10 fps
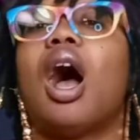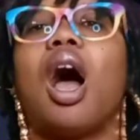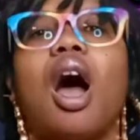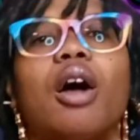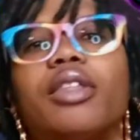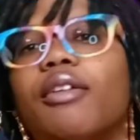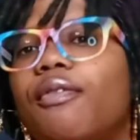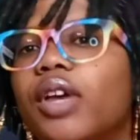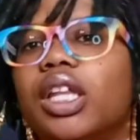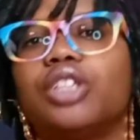All the
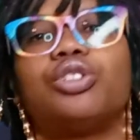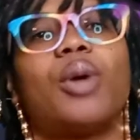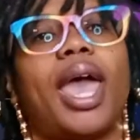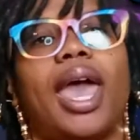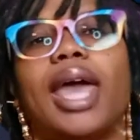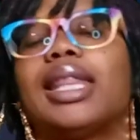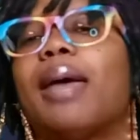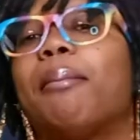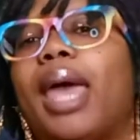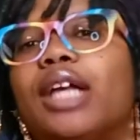feelings you had
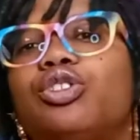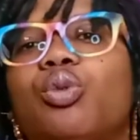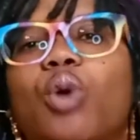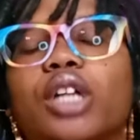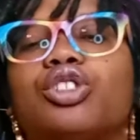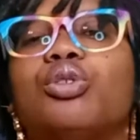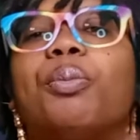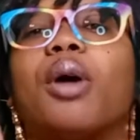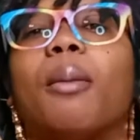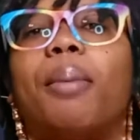that made you want to
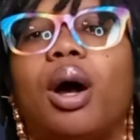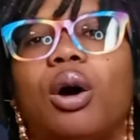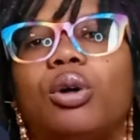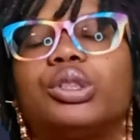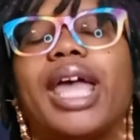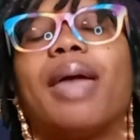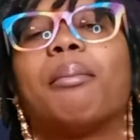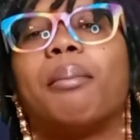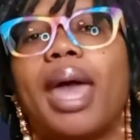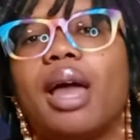propose
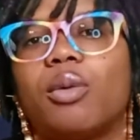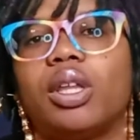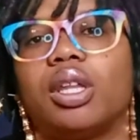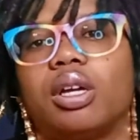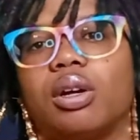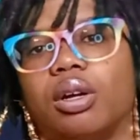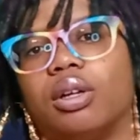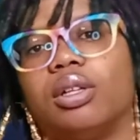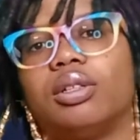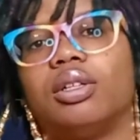and marry the
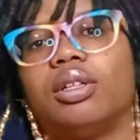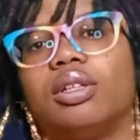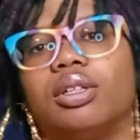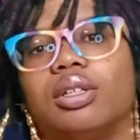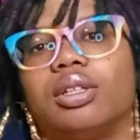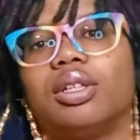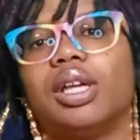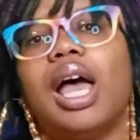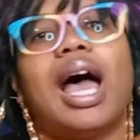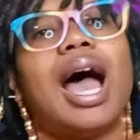girl.
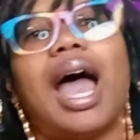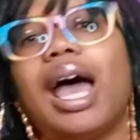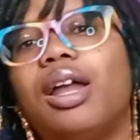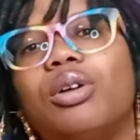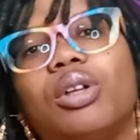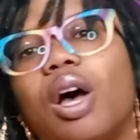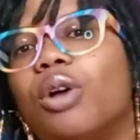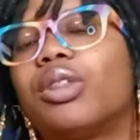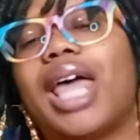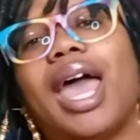I don't
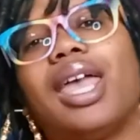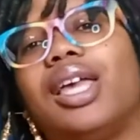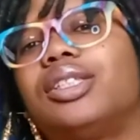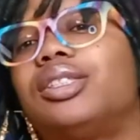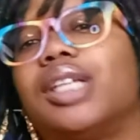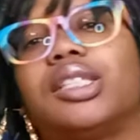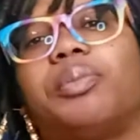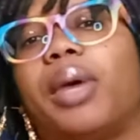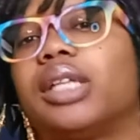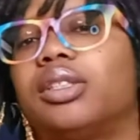know. That is
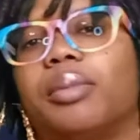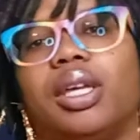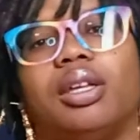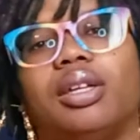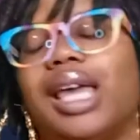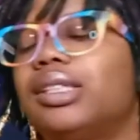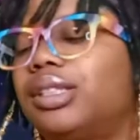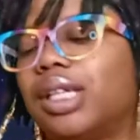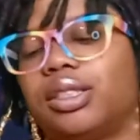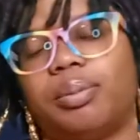suspect to me. It's
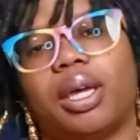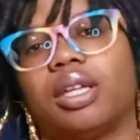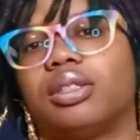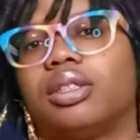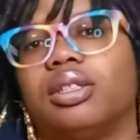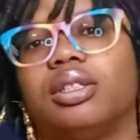suspect.